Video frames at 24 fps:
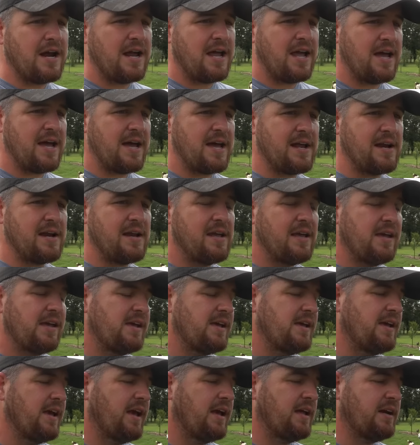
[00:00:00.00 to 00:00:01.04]
I had,
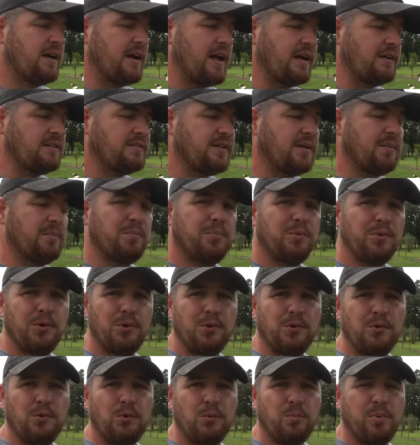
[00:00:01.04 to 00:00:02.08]
and it actually
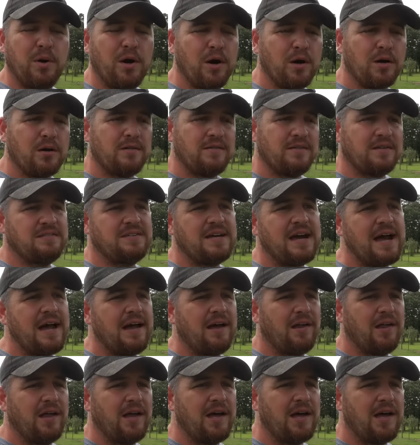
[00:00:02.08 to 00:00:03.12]
blew part of the
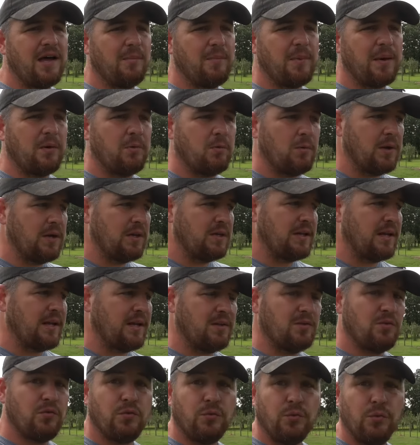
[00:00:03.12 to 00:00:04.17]
tile up and went
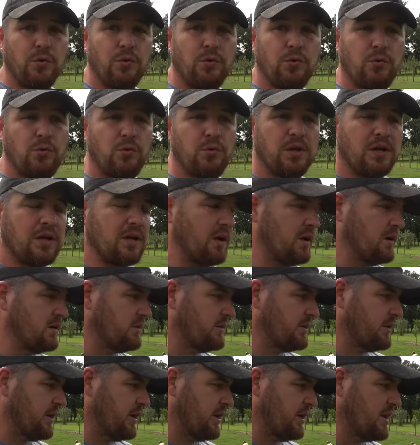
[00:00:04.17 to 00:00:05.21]
down through the
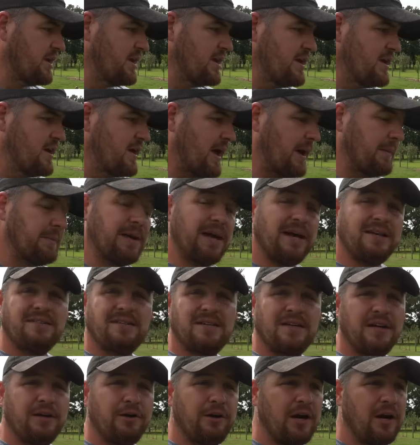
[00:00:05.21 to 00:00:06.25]
concrete. I'm
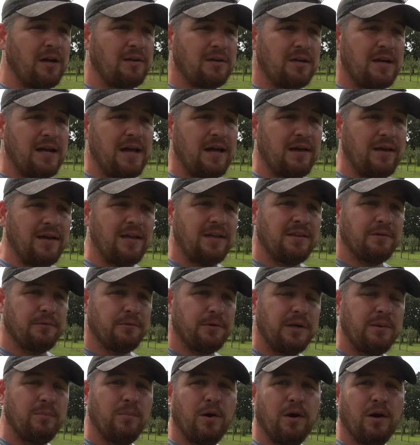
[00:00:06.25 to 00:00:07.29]
guessing it grounded out in the
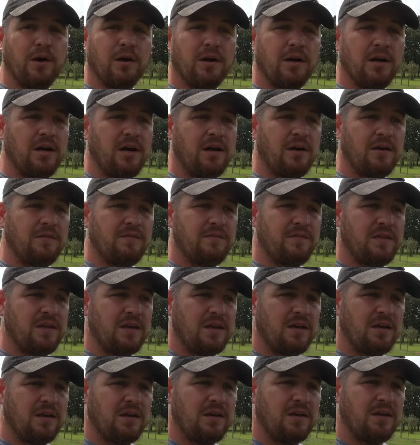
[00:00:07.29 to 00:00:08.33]
rebar of
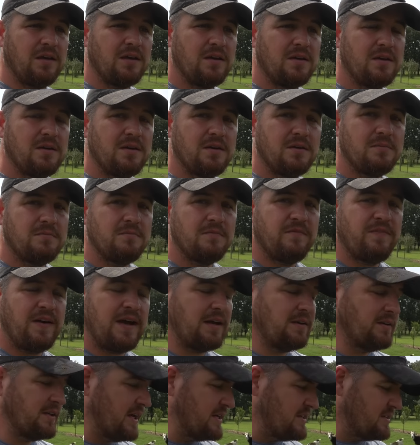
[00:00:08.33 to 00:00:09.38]
the
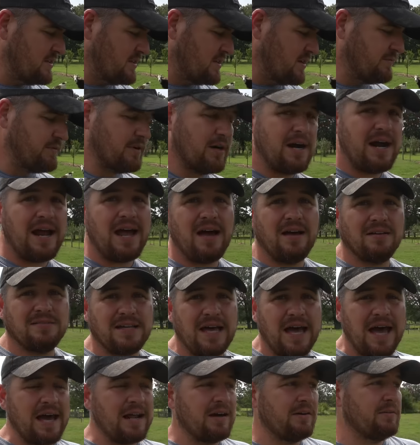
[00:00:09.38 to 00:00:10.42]
foundation of our house.
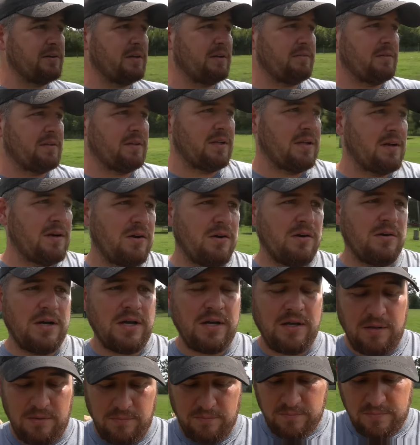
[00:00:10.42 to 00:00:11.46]
I don't even
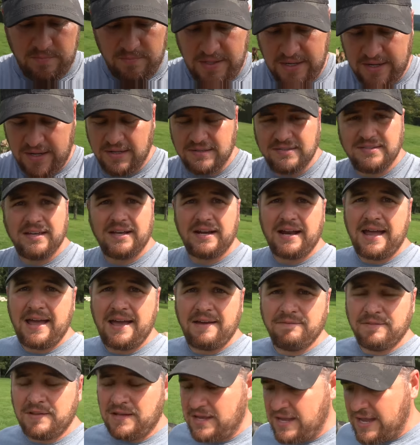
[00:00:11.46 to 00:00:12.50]
know. Like I said, I
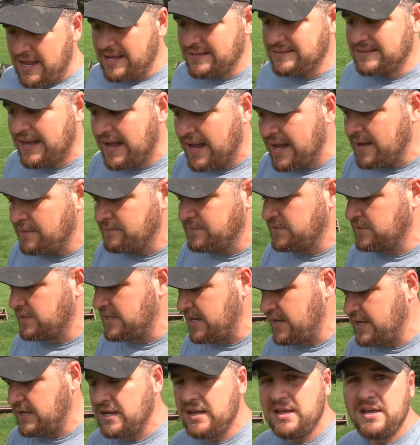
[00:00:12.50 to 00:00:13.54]
have not had time
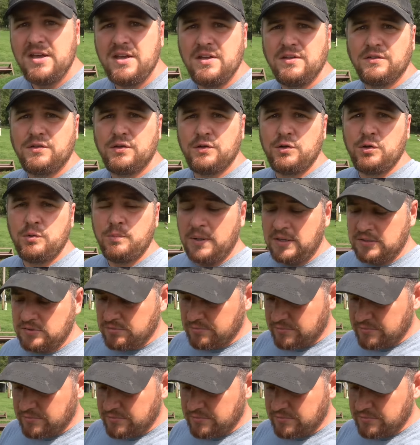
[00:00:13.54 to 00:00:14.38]
today to do much